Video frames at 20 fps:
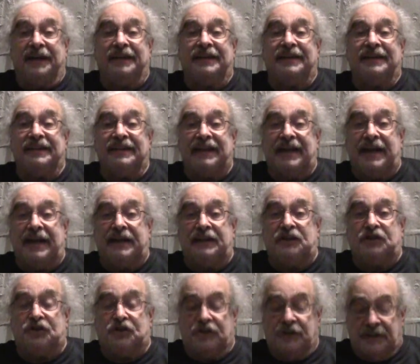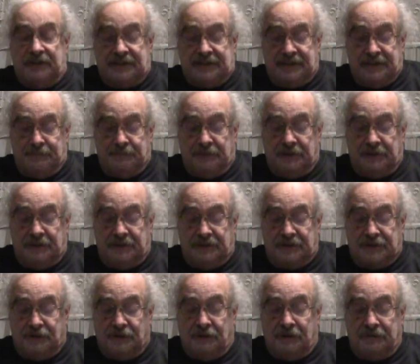an alleged simple
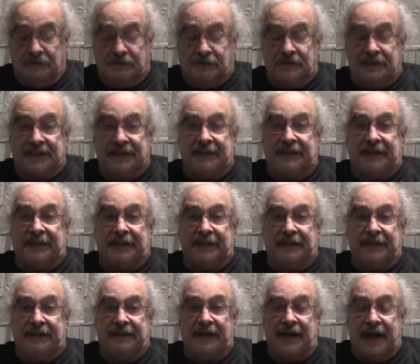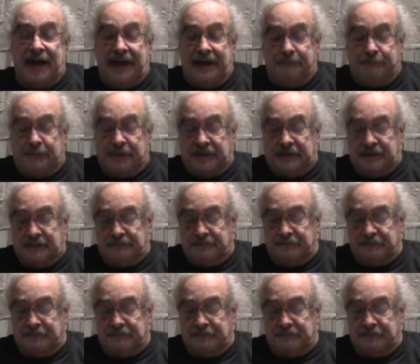assault because it didn't happen.